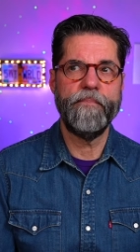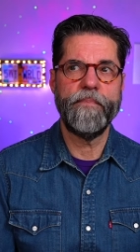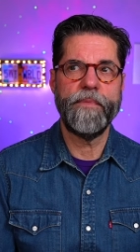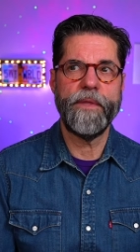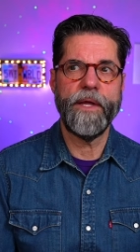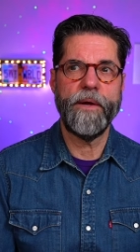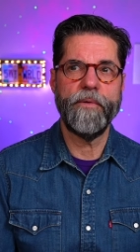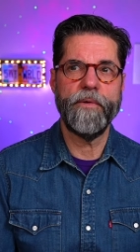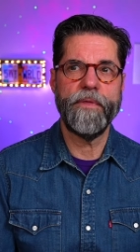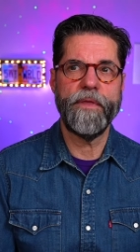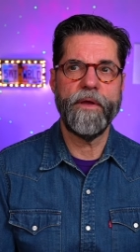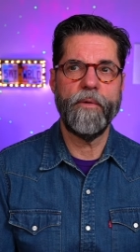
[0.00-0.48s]

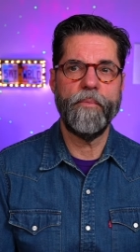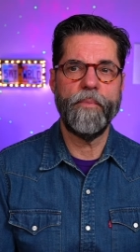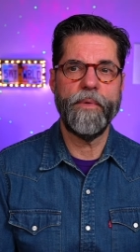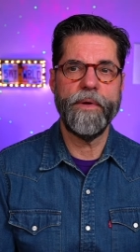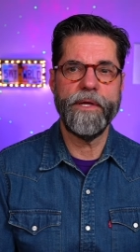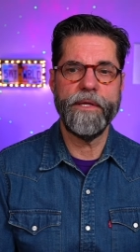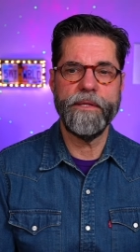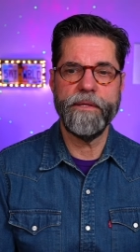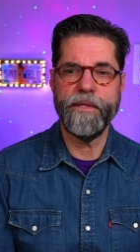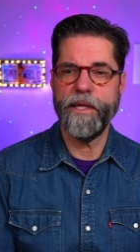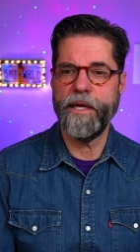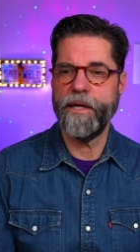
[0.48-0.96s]
They were
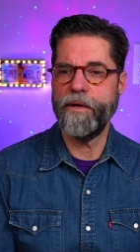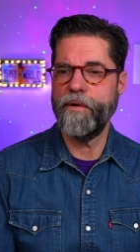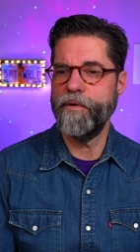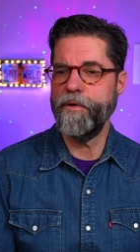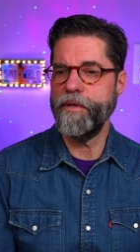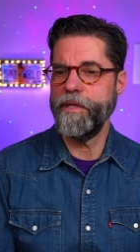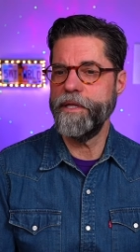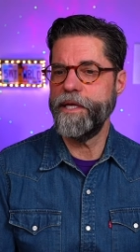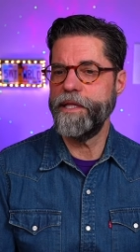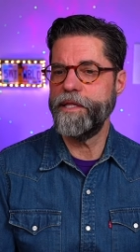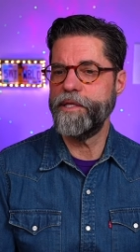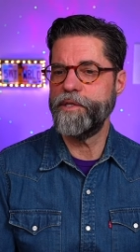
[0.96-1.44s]
hoping that
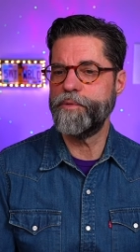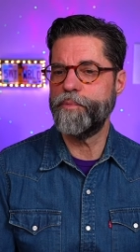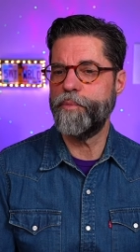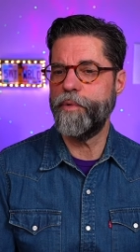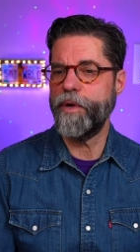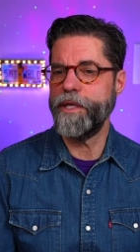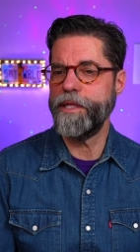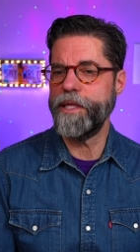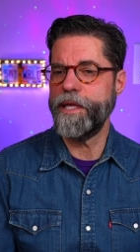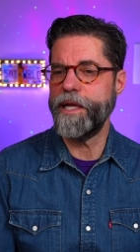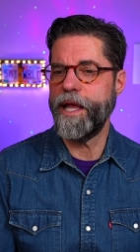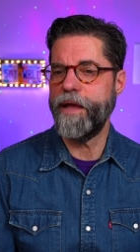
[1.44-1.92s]
early in the
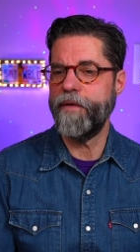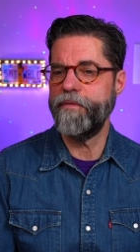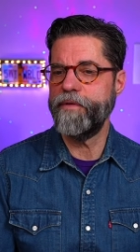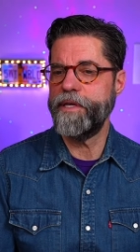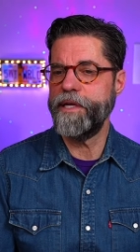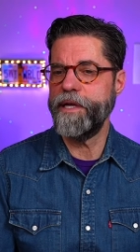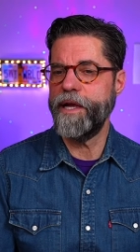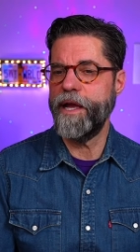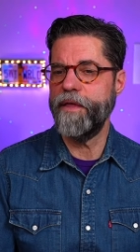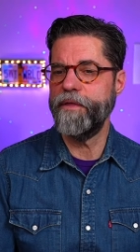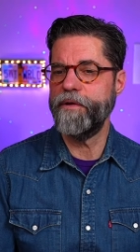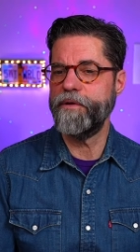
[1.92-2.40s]
spring they'd have it
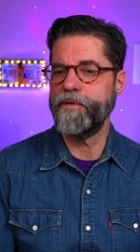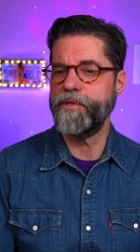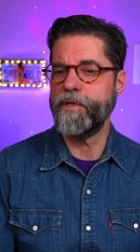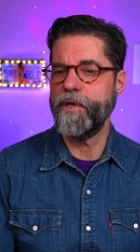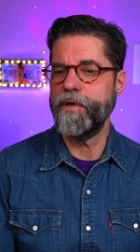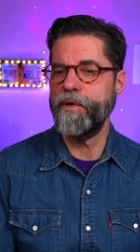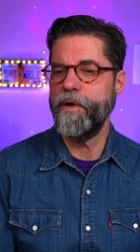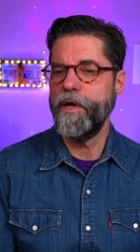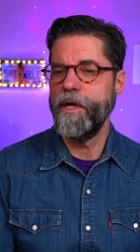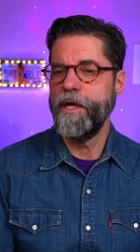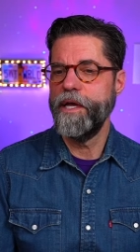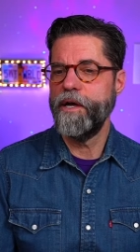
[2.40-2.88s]
together.
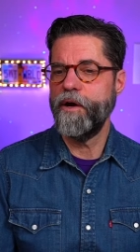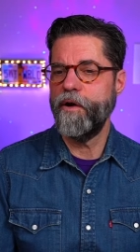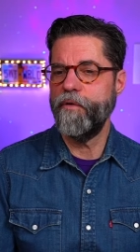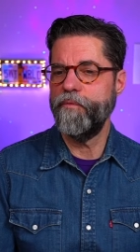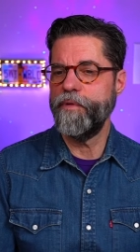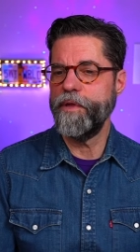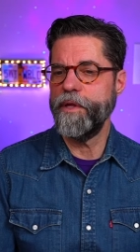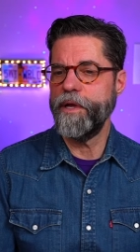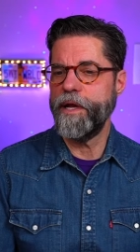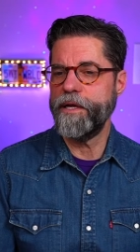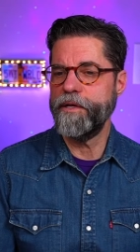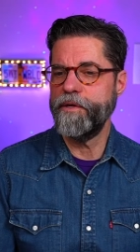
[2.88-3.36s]
So
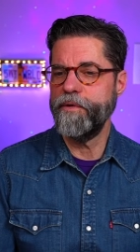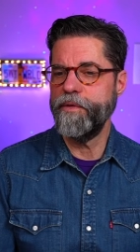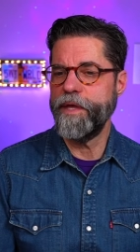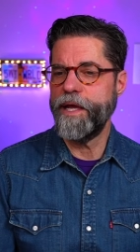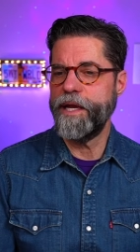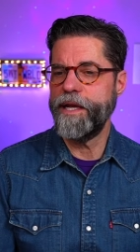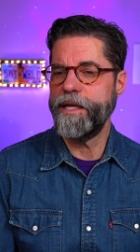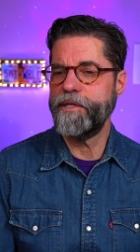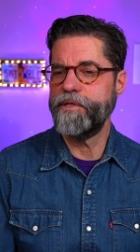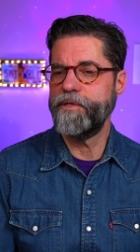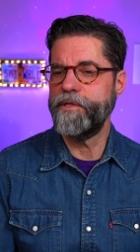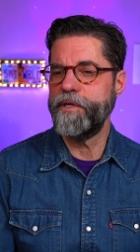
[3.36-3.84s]
hopefully I could do
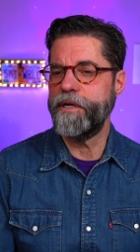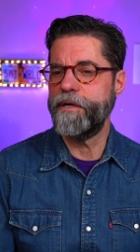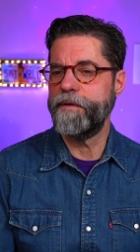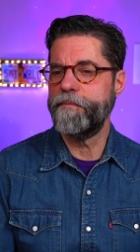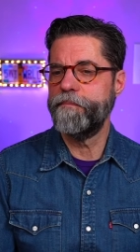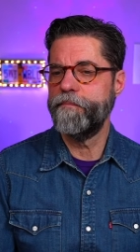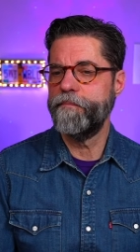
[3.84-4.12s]
that next year.